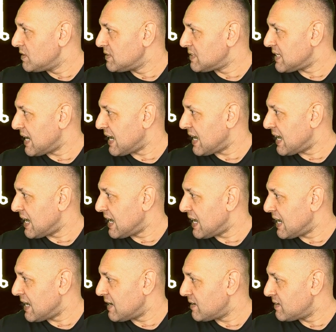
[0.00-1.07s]

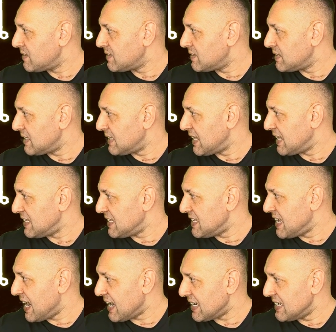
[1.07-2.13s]
ta, and then
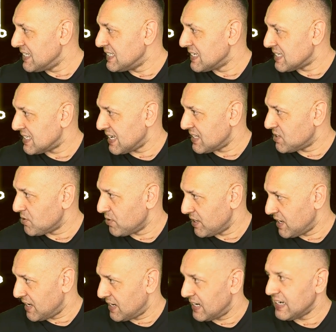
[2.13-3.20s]
ya in the center
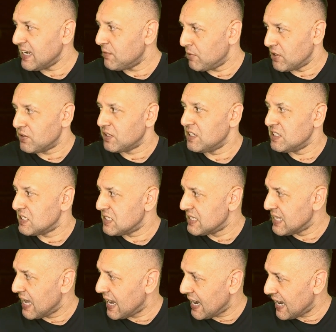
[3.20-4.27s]
again. And again, we've got these
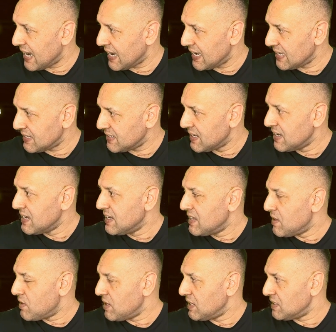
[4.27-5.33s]
9
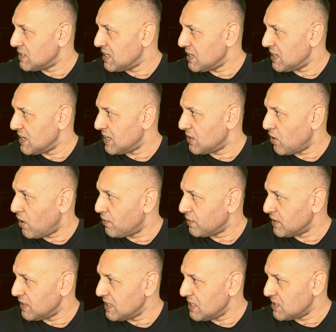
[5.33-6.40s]
things here, and
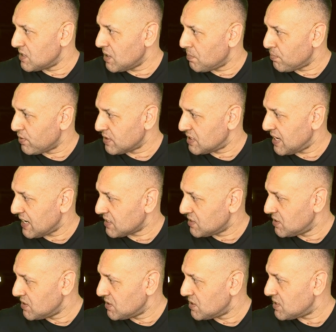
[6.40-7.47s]
often these are
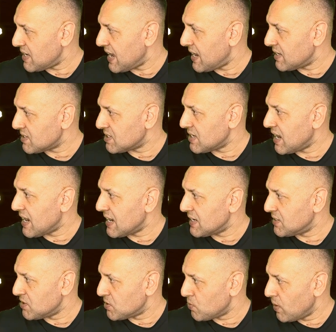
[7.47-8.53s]
protectors outside
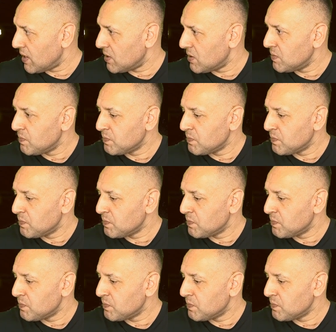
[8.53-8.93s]
as well.